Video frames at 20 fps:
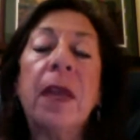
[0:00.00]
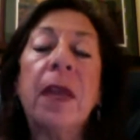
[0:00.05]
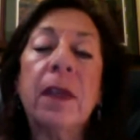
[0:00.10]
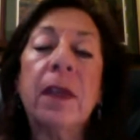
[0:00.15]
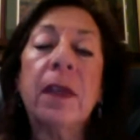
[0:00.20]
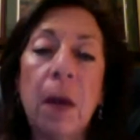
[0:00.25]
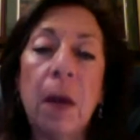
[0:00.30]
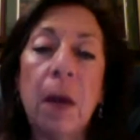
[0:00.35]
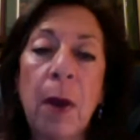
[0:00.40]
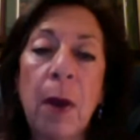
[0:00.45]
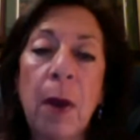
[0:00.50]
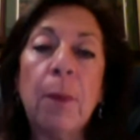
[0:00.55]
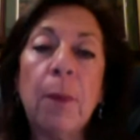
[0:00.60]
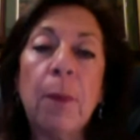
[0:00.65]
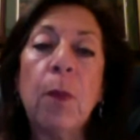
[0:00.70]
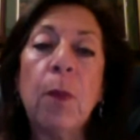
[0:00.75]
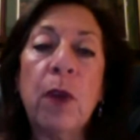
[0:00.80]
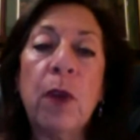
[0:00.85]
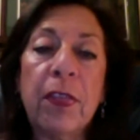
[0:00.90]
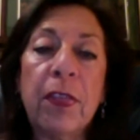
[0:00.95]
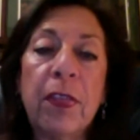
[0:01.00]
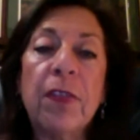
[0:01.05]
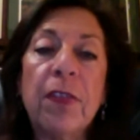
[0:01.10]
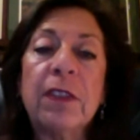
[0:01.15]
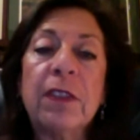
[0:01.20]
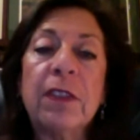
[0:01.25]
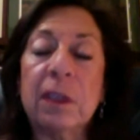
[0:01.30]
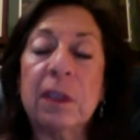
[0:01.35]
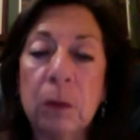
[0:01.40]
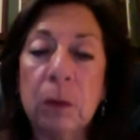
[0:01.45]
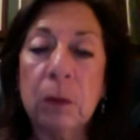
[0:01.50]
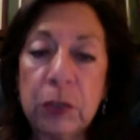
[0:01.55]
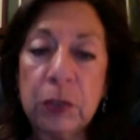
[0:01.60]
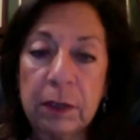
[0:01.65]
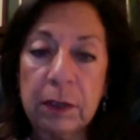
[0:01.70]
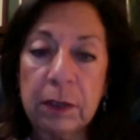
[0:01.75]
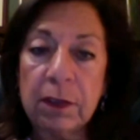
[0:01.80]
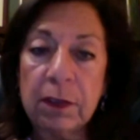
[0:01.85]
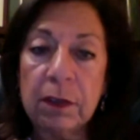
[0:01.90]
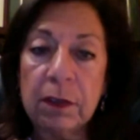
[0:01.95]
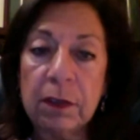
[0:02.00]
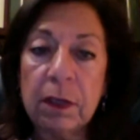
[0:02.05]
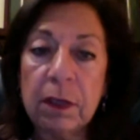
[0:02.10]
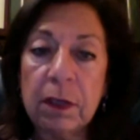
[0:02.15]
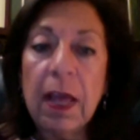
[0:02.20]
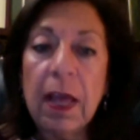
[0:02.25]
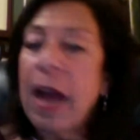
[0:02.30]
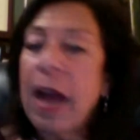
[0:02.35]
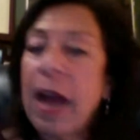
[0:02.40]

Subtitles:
and come up with the solutions.